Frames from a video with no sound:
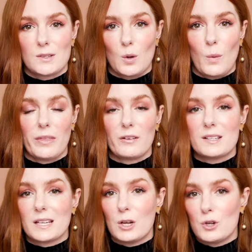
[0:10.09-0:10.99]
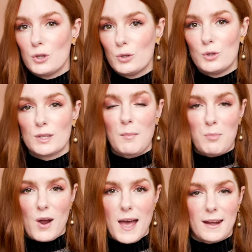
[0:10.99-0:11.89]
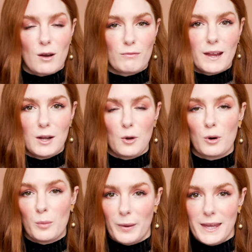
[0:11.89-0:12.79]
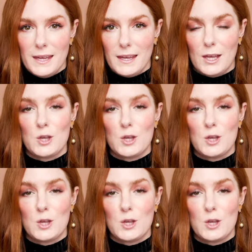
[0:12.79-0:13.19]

So whether it's a nude, a bright, a red or a pink,